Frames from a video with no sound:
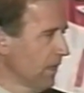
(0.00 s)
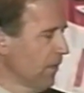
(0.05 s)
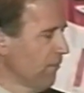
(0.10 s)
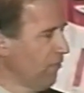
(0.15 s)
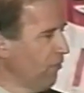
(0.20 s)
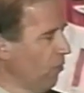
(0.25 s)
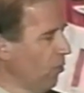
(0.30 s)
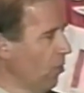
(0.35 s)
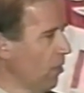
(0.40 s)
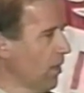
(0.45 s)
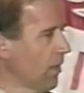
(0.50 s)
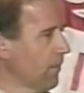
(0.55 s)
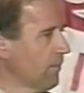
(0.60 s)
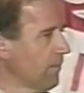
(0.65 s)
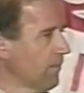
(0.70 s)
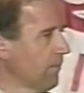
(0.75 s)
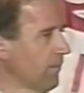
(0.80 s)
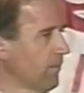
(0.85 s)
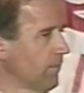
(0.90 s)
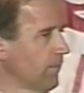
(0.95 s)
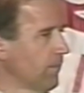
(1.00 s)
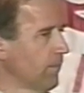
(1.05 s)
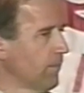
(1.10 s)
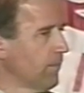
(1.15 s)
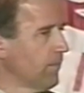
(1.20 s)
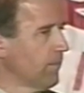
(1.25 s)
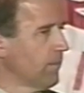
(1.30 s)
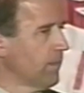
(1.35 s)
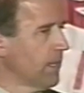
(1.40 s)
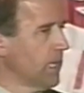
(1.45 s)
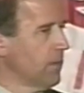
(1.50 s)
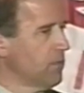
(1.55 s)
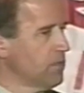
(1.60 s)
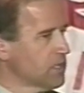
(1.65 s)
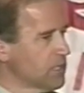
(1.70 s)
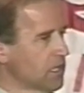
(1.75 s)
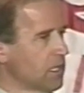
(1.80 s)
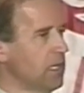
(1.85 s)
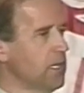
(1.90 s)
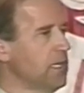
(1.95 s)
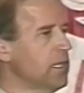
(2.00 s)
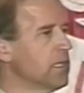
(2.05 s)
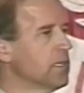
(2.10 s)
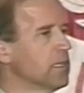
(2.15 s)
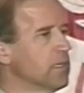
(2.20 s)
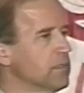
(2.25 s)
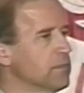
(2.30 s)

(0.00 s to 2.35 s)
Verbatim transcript: For it was clear,